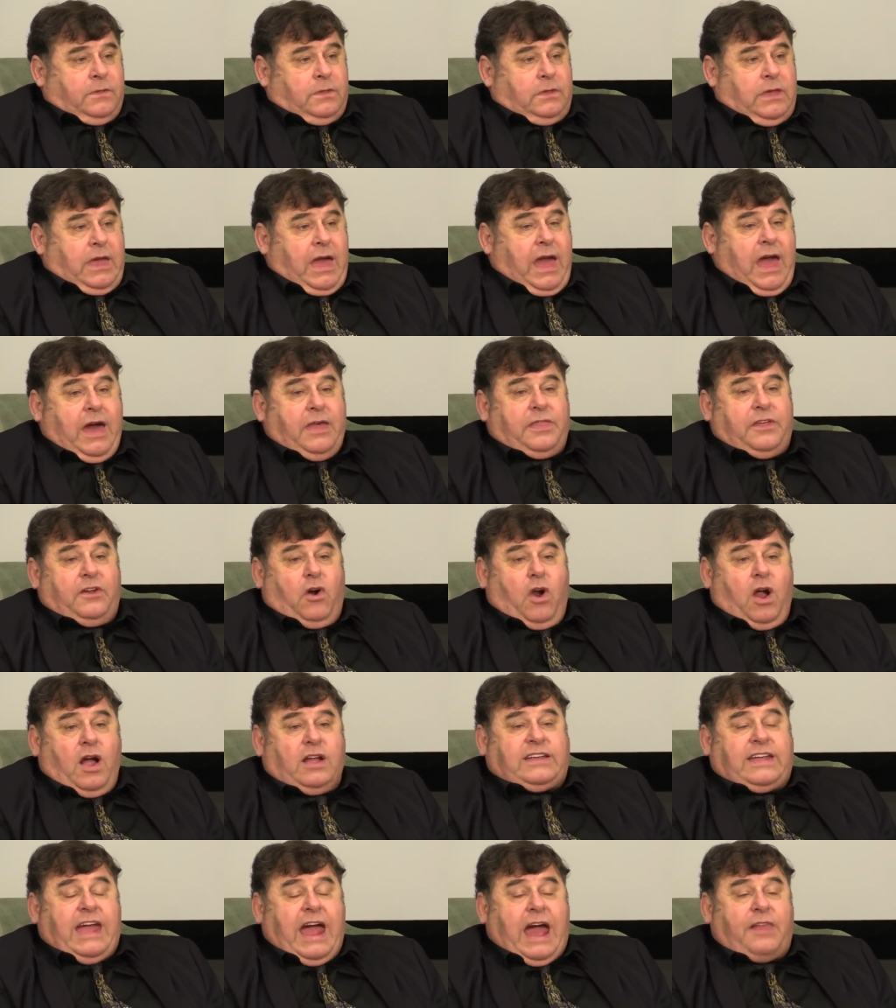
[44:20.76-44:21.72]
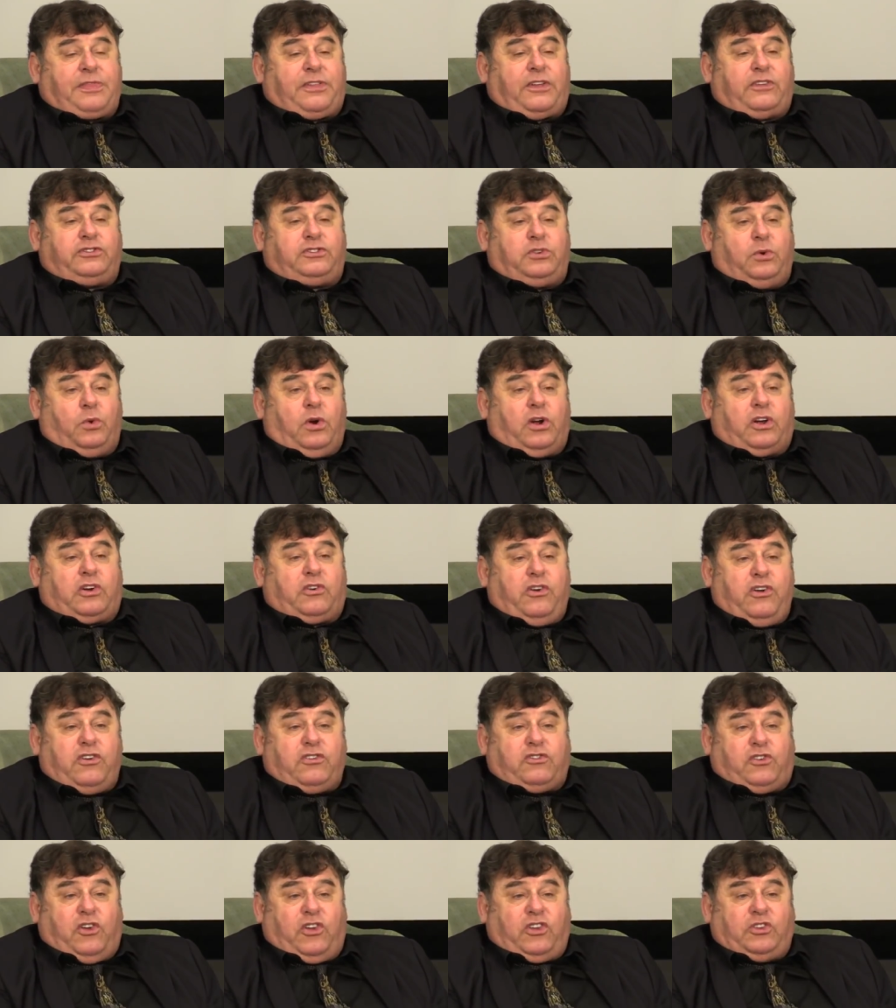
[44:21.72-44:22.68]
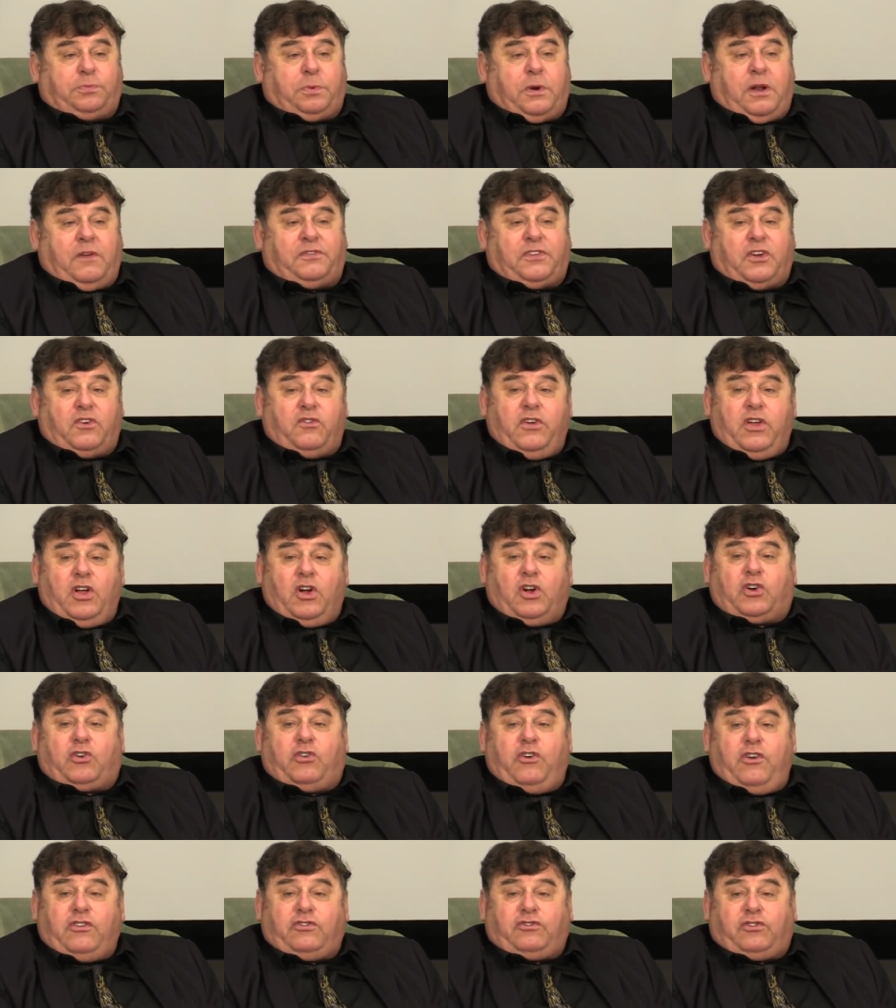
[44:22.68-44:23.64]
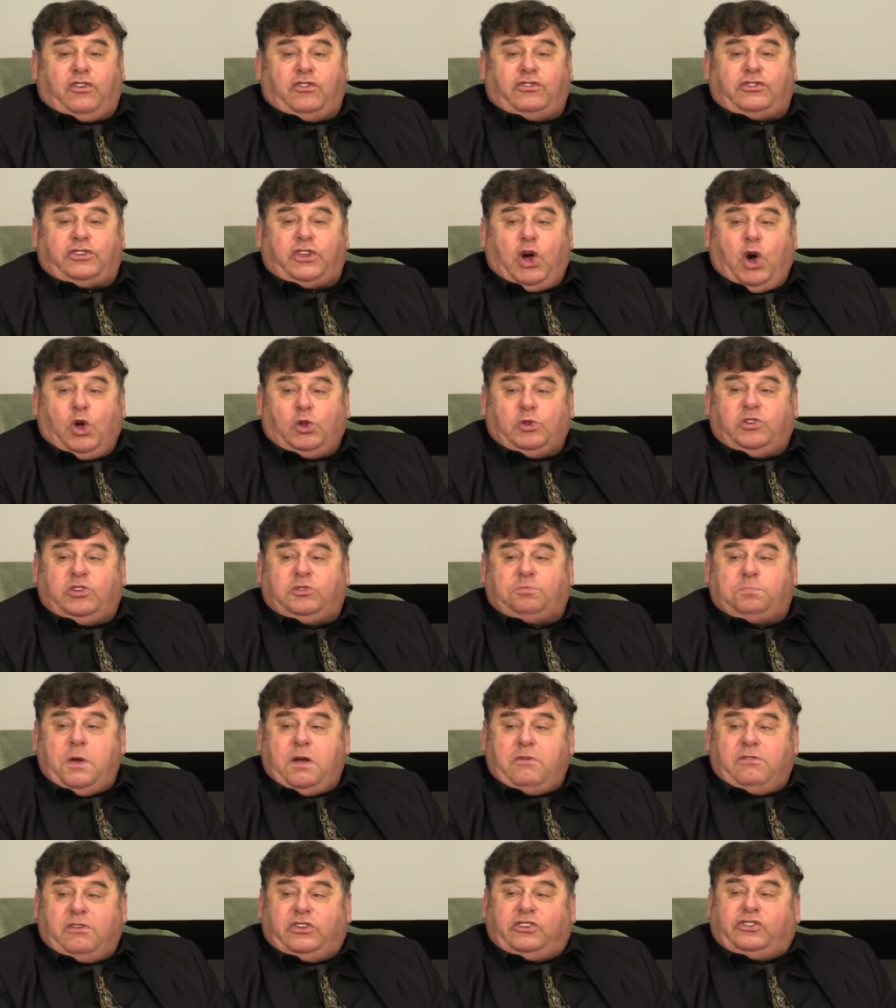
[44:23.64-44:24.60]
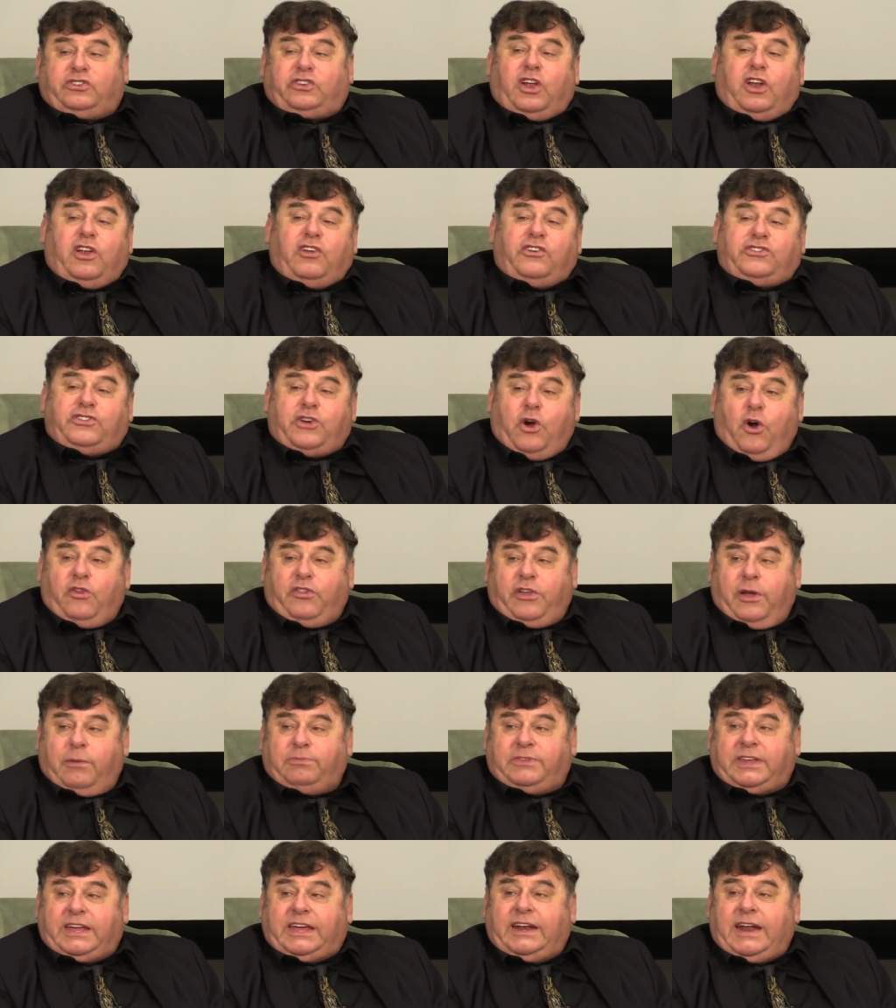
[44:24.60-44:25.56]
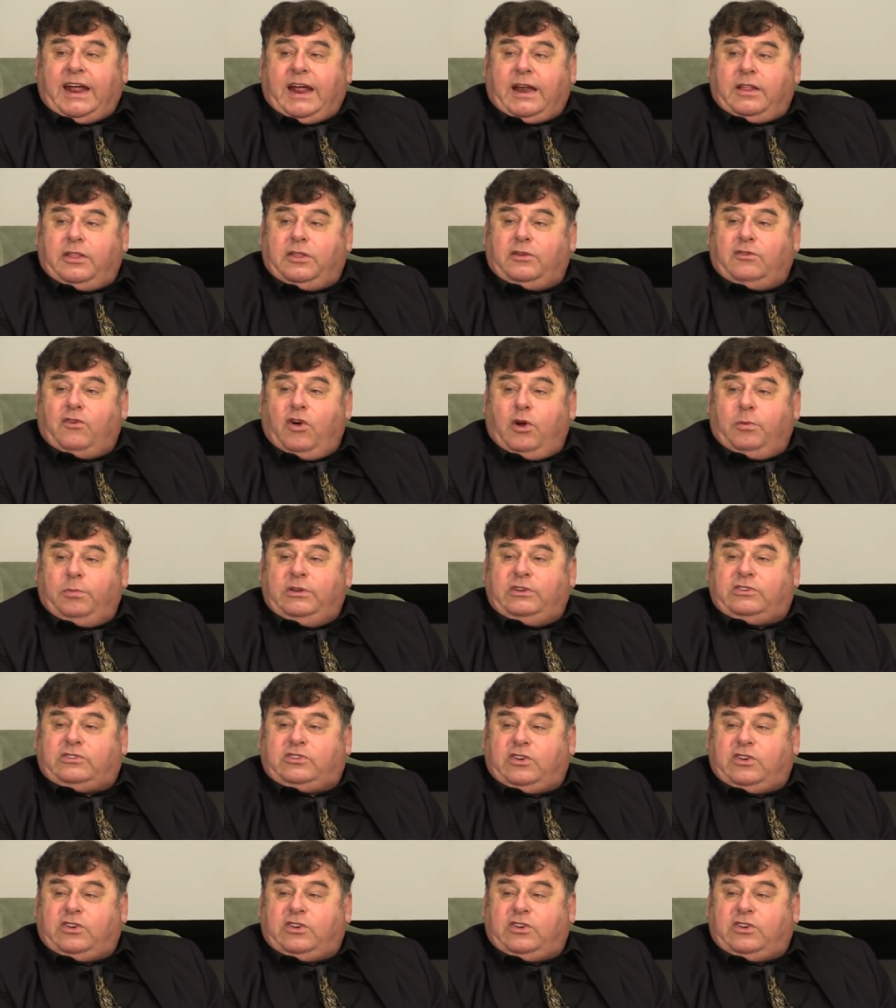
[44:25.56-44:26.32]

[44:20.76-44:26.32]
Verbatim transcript: Yeah, there are Catholics who are Christians, but if they're real Christians, the Holy Spirit is going to show them to get out of the Roman